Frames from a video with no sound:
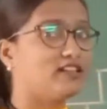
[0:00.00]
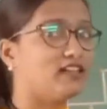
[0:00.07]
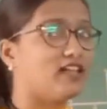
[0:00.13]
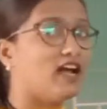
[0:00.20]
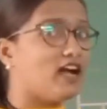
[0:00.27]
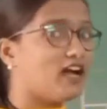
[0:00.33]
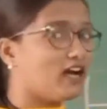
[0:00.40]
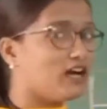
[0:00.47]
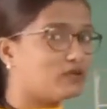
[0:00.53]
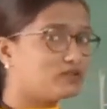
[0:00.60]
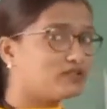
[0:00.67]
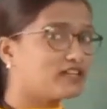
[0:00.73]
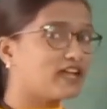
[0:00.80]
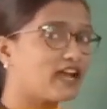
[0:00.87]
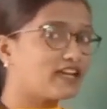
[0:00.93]
How the
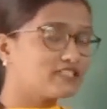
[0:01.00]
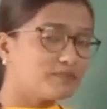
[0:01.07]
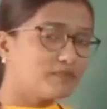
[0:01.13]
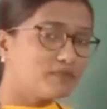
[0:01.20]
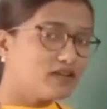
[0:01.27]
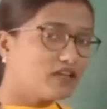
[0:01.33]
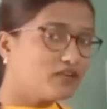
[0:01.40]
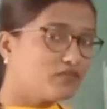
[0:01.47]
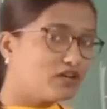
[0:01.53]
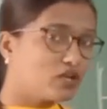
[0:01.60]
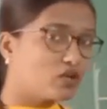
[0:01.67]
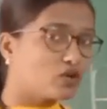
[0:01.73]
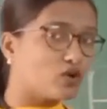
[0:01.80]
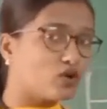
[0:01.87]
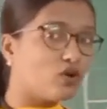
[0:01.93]
caterpillar will
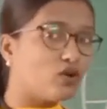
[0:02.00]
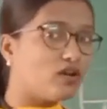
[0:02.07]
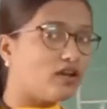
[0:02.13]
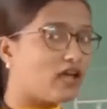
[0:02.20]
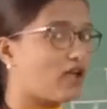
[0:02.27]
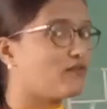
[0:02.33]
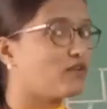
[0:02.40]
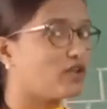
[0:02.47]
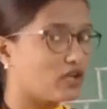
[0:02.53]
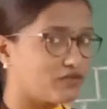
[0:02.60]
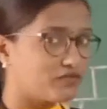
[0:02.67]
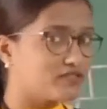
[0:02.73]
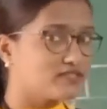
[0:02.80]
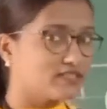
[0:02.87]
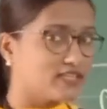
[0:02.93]
crawl? Have you ever
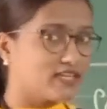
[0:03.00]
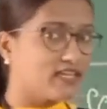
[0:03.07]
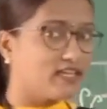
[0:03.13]
seen?